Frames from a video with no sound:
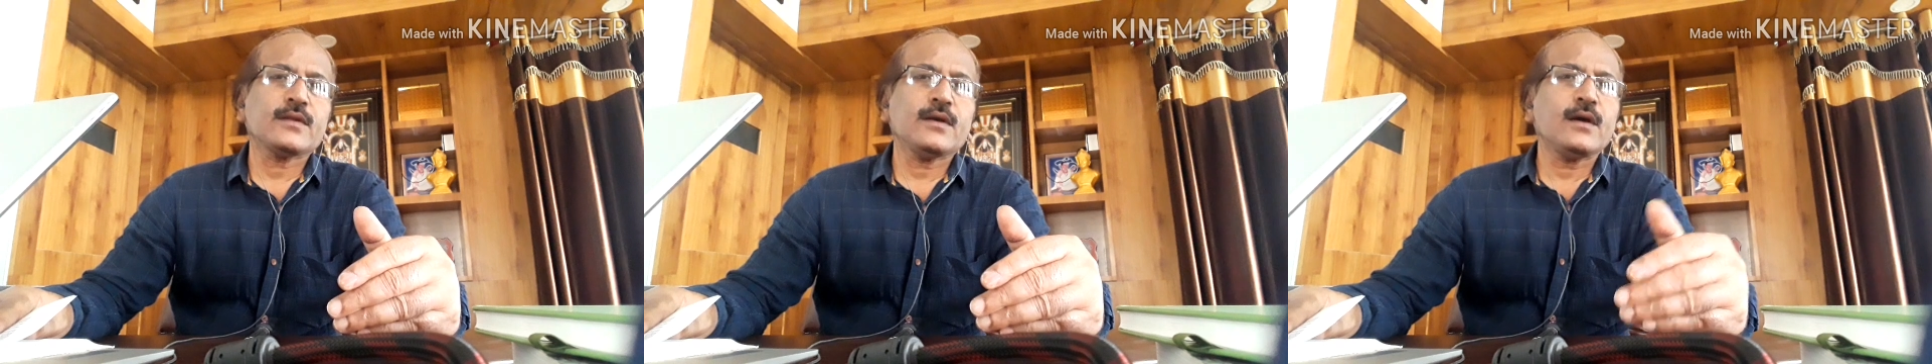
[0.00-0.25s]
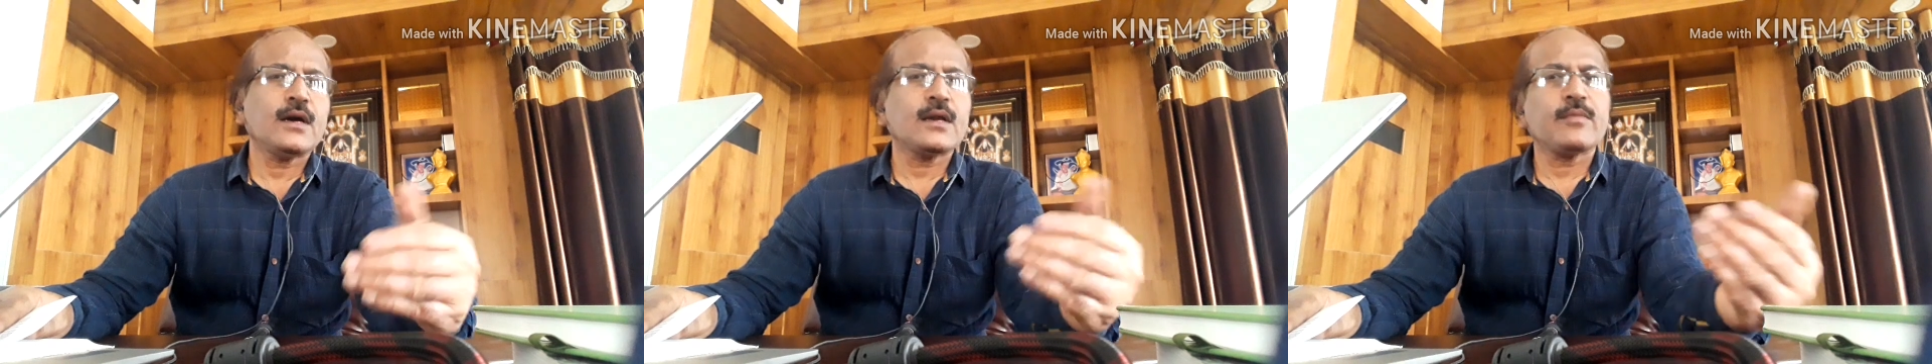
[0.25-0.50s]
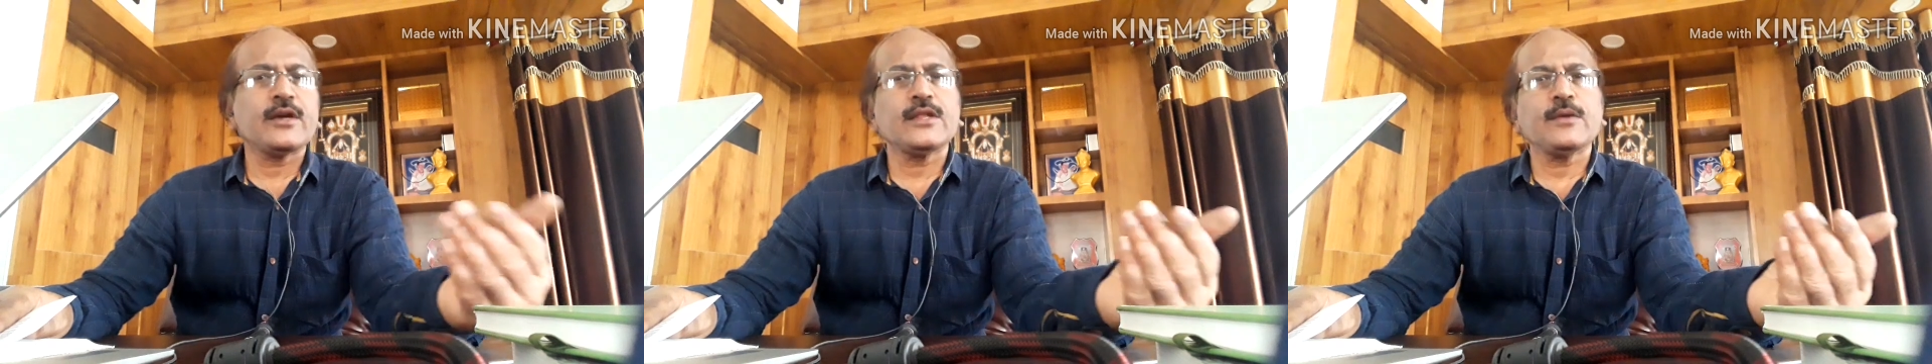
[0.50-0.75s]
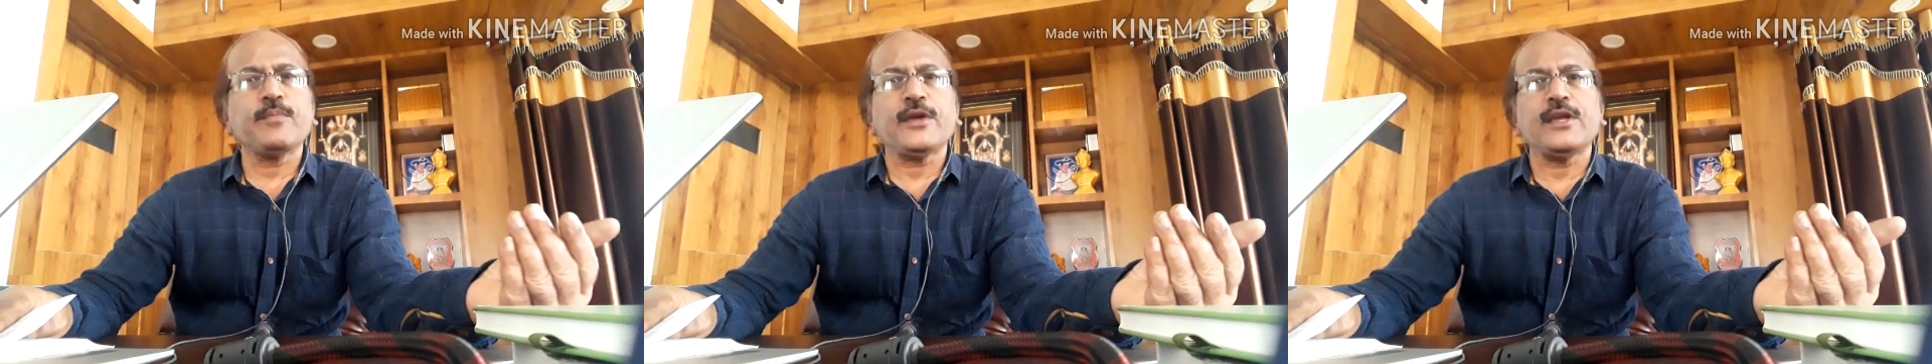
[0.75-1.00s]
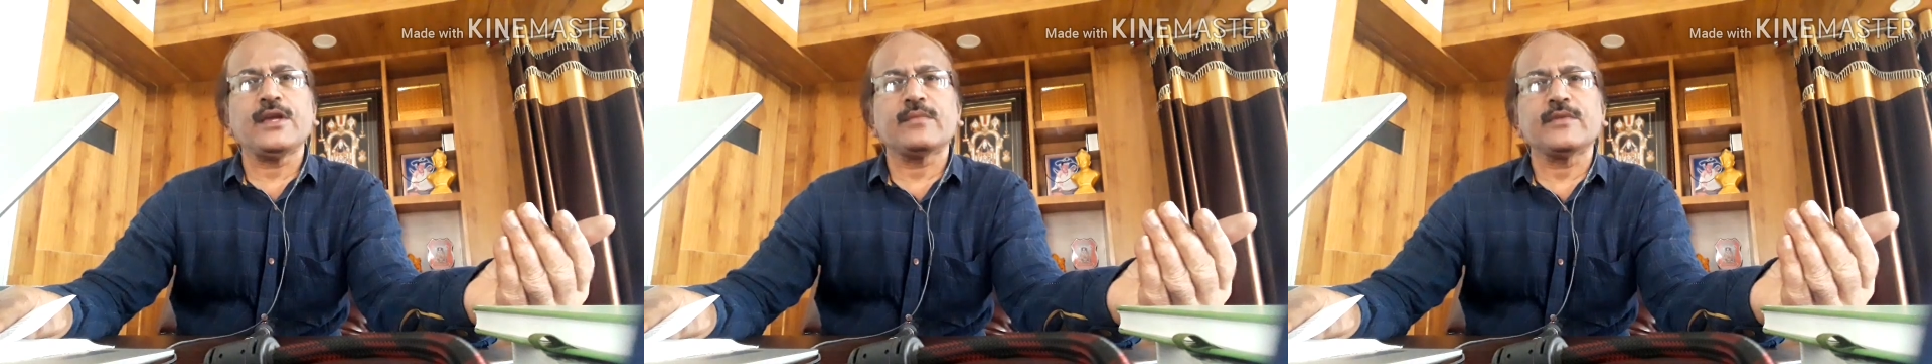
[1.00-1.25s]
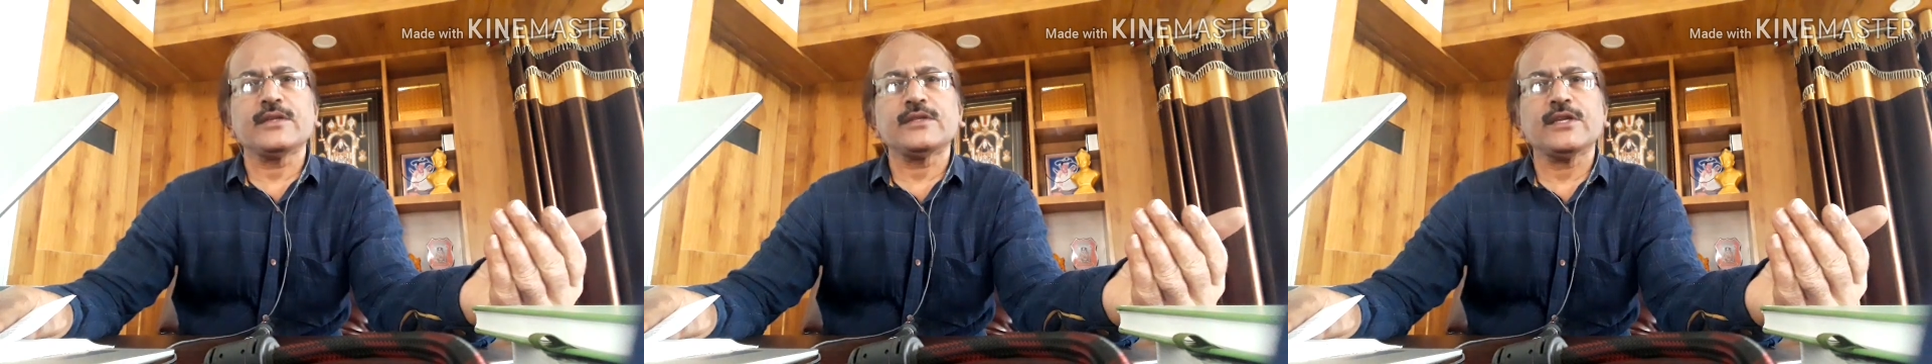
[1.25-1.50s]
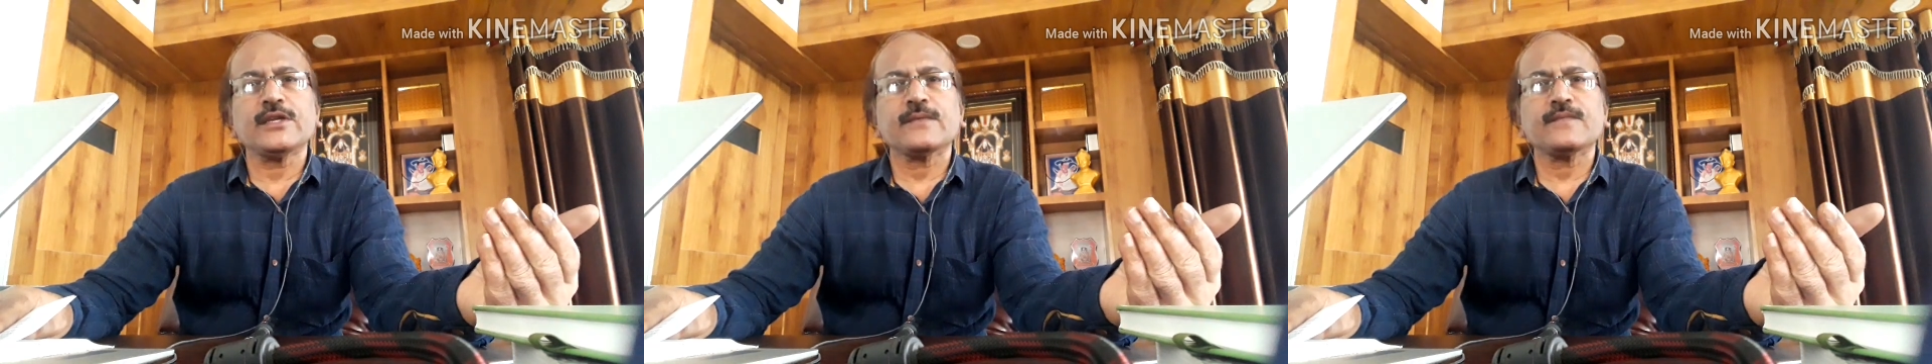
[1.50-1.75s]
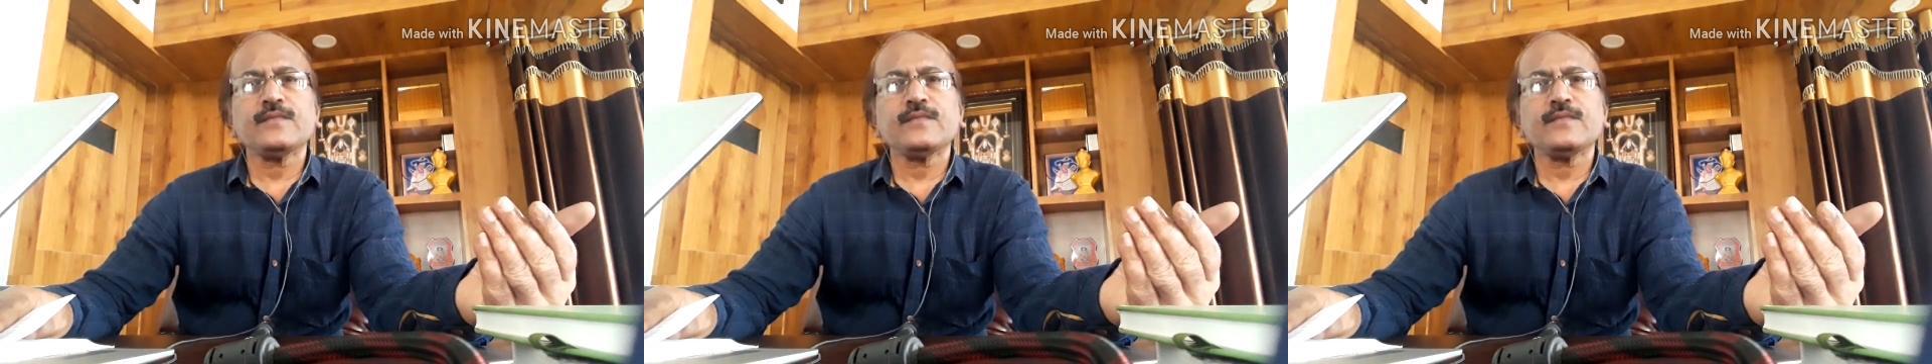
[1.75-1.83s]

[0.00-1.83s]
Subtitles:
or by the payee of the check